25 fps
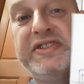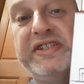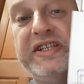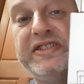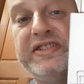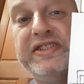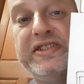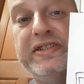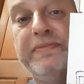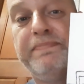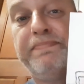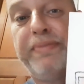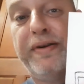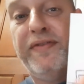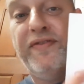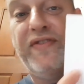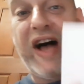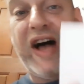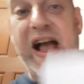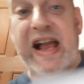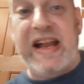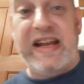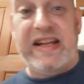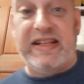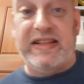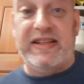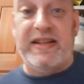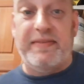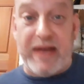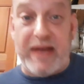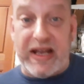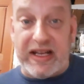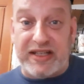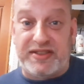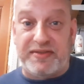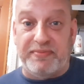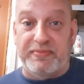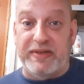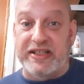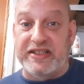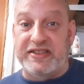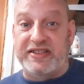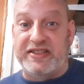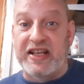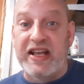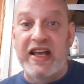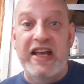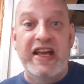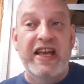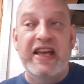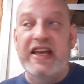system providing the measurements